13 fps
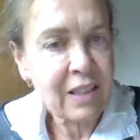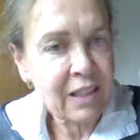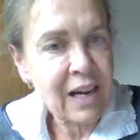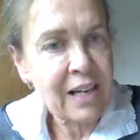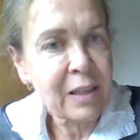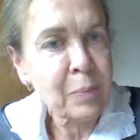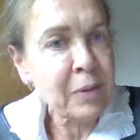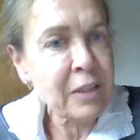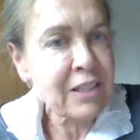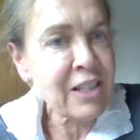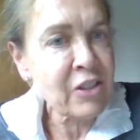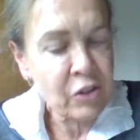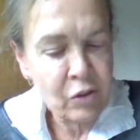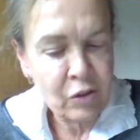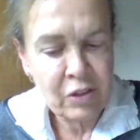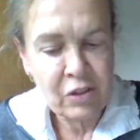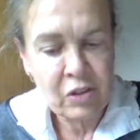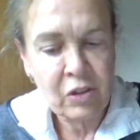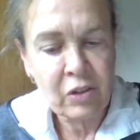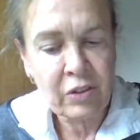guiding PhD
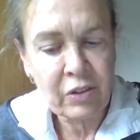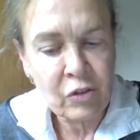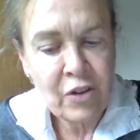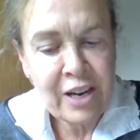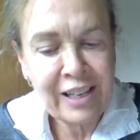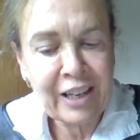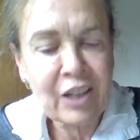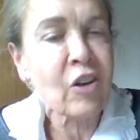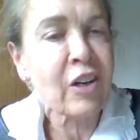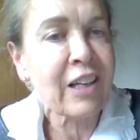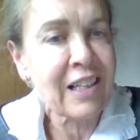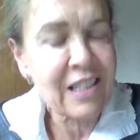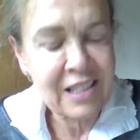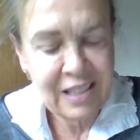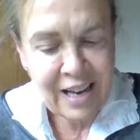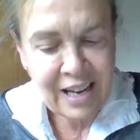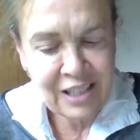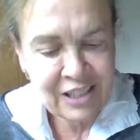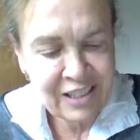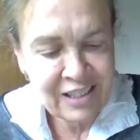students on greening
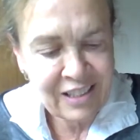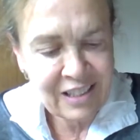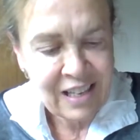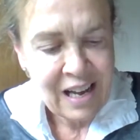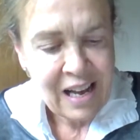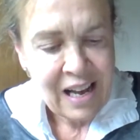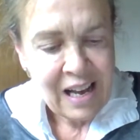organizations,